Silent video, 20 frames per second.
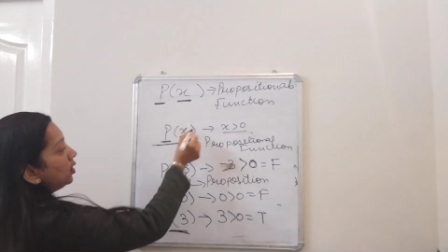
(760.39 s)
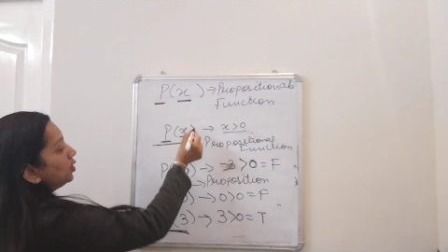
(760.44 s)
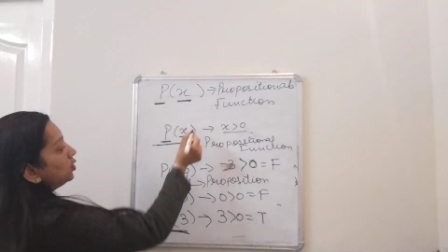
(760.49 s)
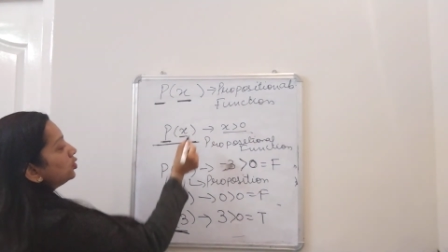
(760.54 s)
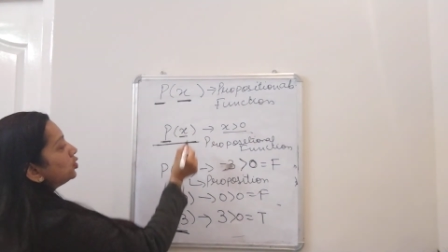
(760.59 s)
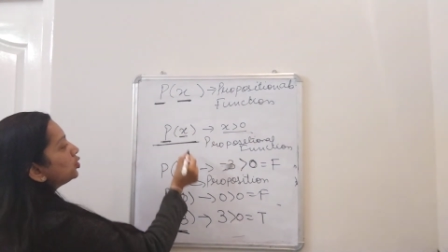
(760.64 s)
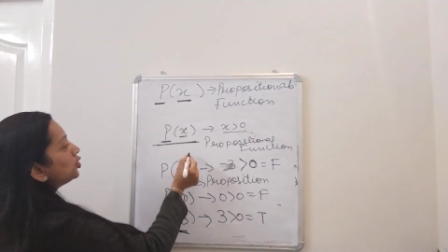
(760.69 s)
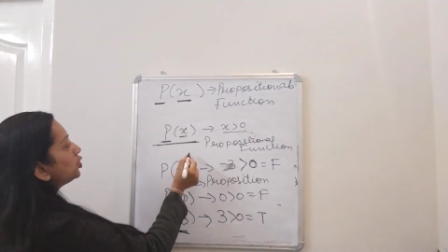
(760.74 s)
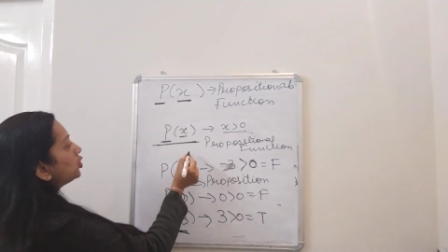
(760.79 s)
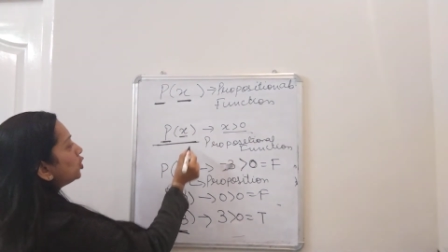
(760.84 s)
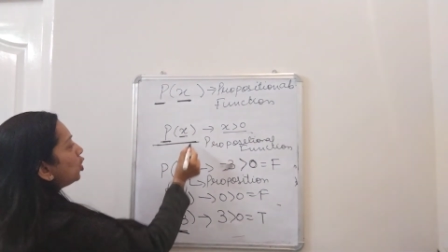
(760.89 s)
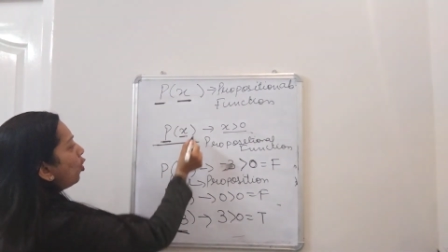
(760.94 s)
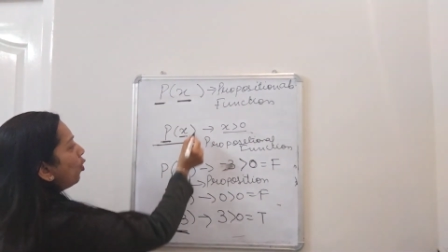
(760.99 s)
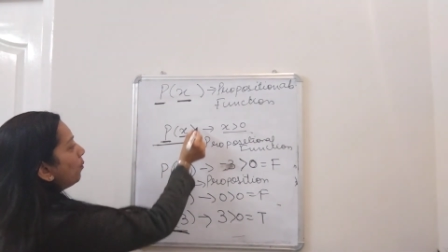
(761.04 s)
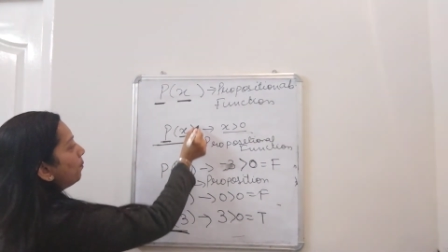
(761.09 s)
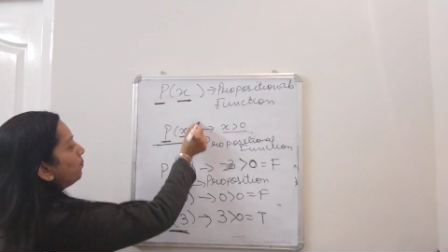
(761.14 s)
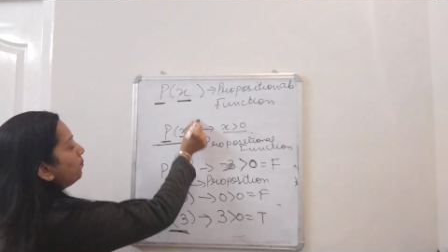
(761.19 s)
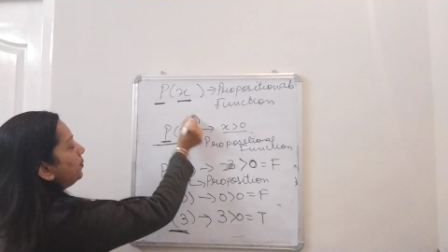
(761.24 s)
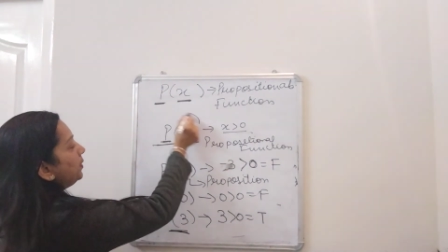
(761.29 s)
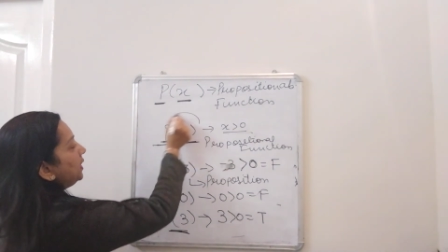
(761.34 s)

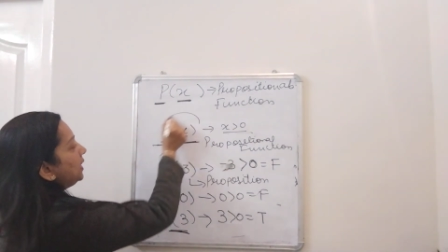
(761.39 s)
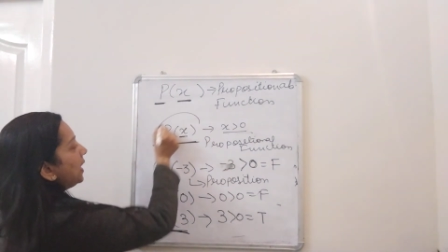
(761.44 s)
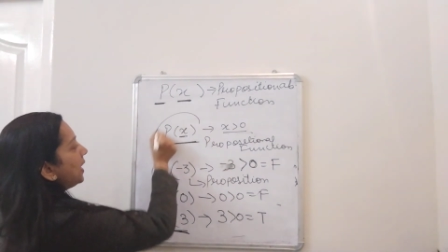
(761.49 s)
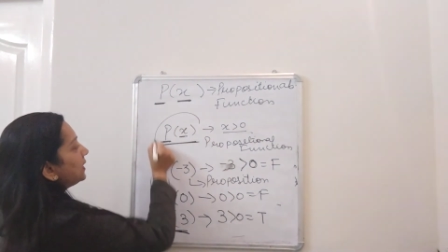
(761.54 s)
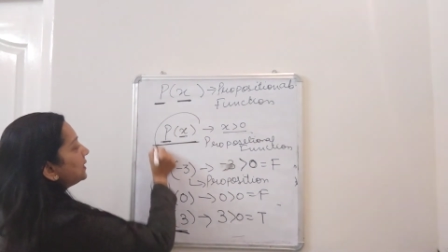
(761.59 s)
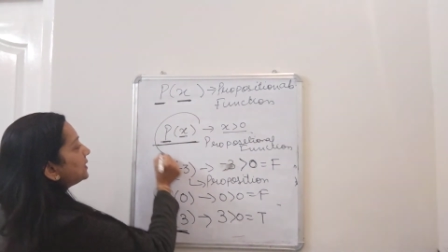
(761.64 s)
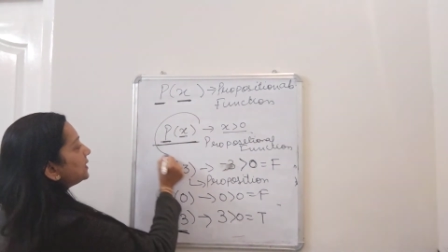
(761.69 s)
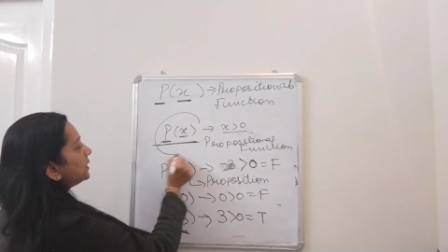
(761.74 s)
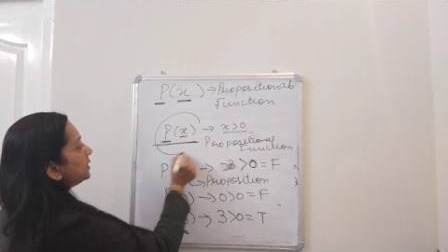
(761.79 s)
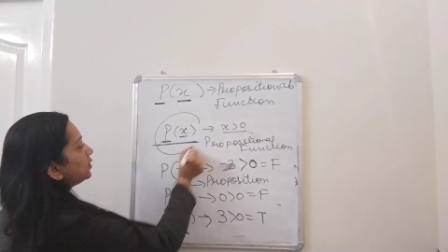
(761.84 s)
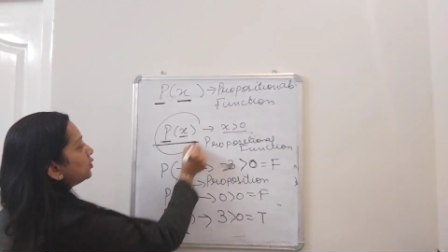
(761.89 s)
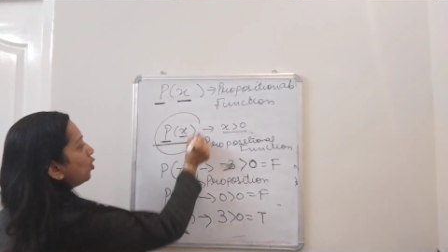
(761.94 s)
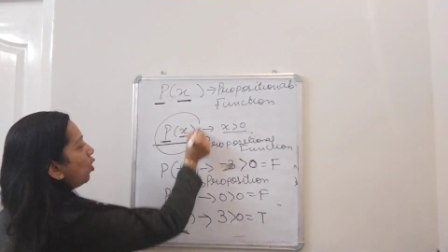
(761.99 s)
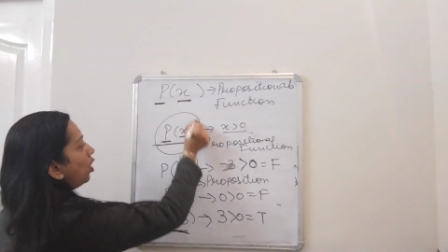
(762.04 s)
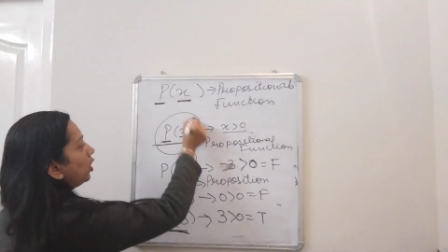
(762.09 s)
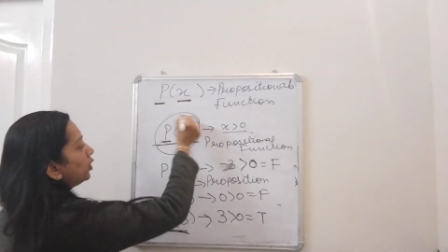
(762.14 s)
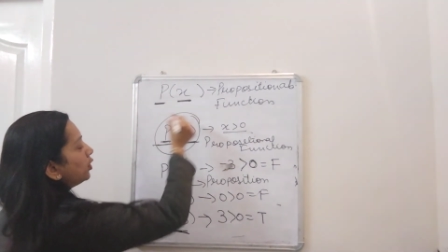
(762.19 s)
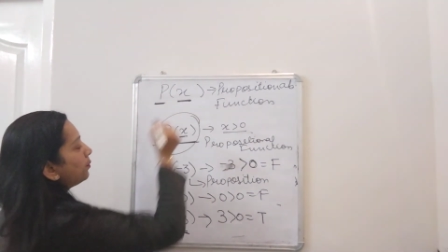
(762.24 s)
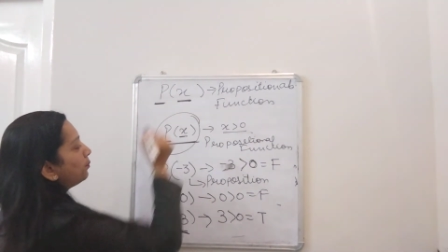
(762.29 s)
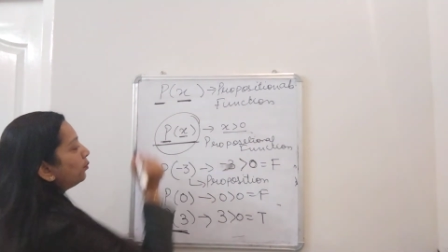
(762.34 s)
So Px is
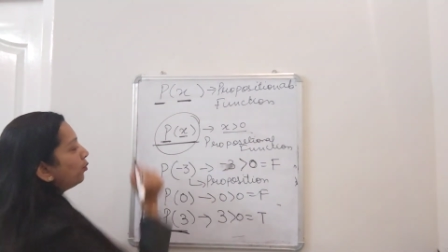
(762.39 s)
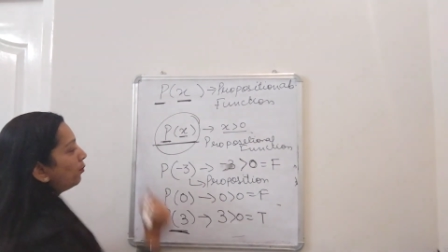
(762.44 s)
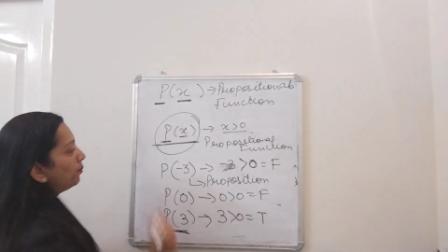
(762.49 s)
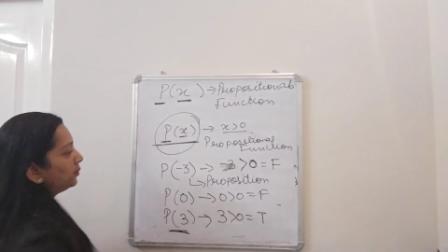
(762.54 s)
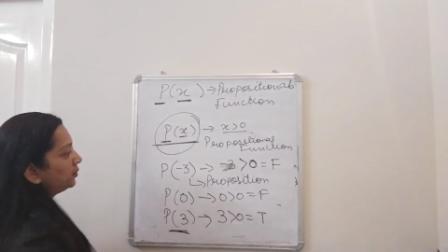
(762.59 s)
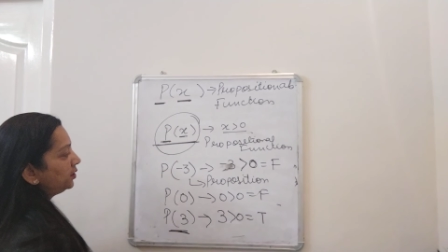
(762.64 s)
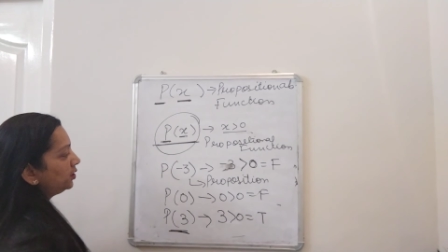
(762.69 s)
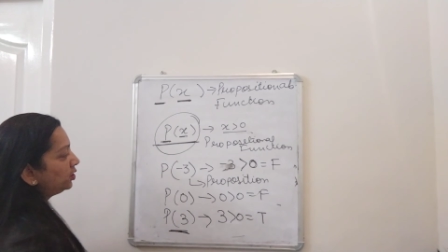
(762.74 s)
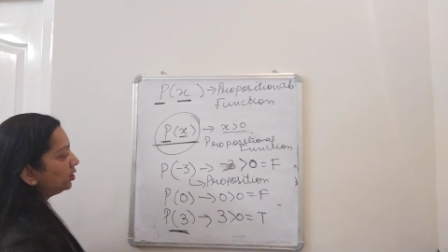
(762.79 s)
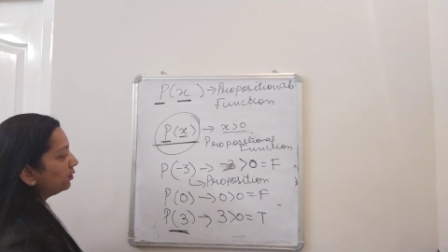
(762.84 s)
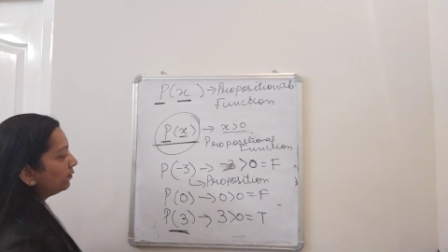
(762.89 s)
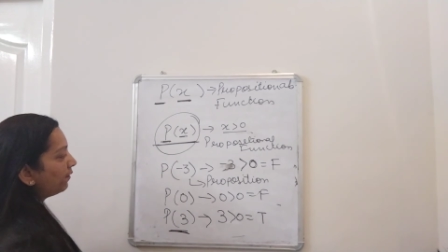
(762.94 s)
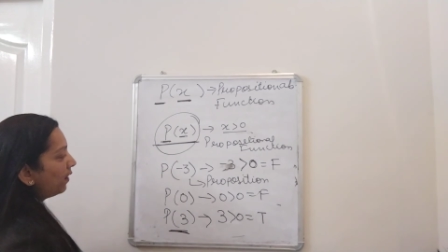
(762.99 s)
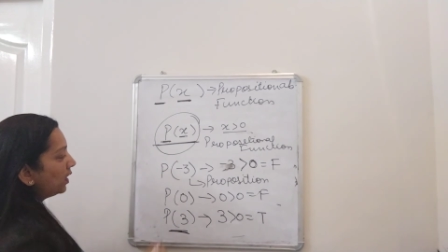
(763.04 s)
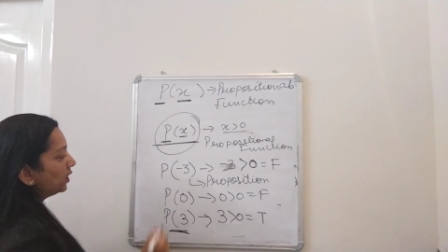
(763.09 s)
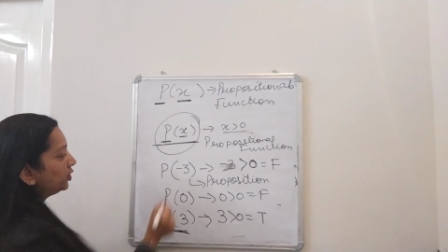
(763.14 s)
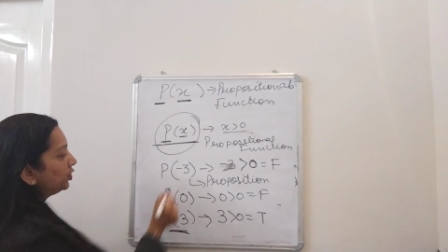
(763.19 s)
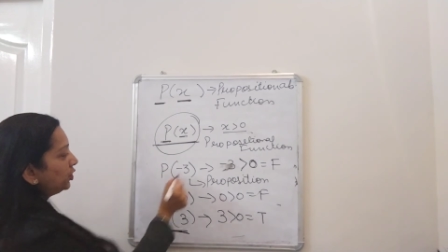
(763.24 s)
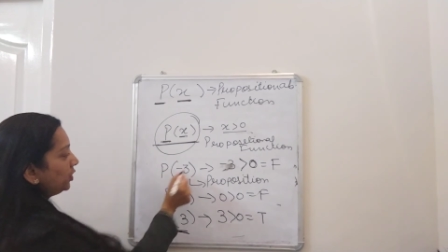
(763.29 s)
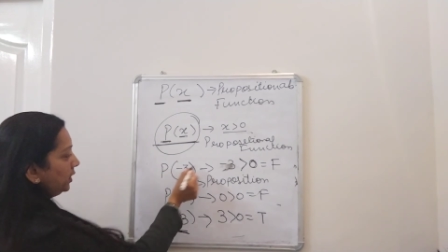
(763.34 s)
called a propositional
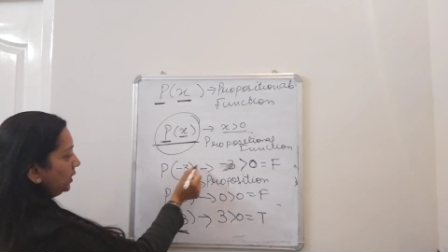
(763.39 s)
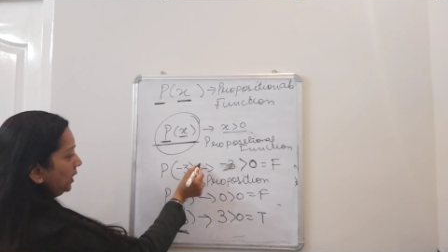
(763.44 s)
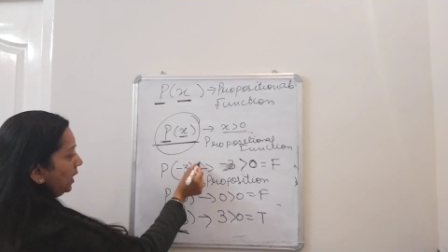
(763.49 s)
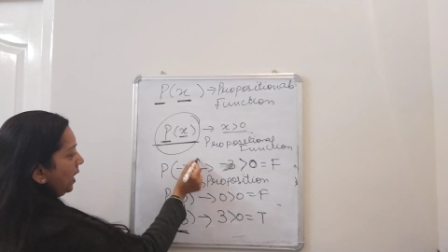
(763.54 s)
function,